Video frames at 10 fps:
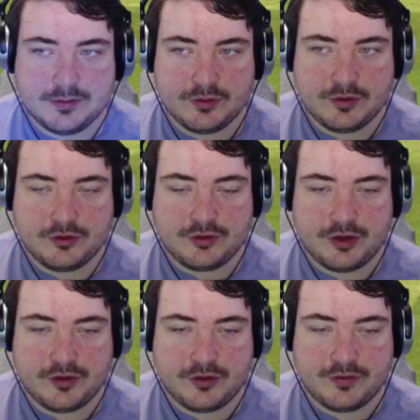was a good
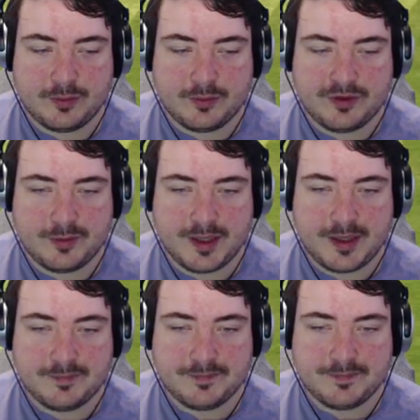shot though from
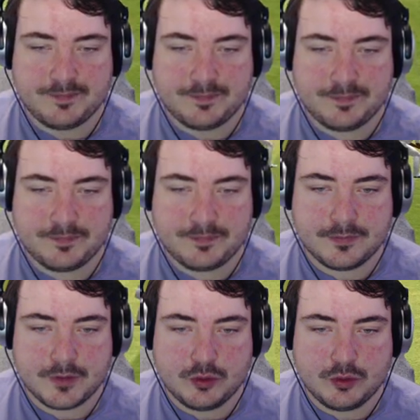Sibley.
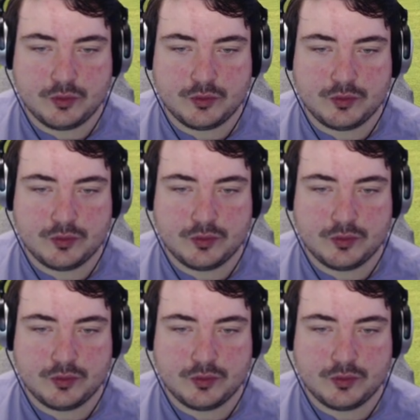Oof.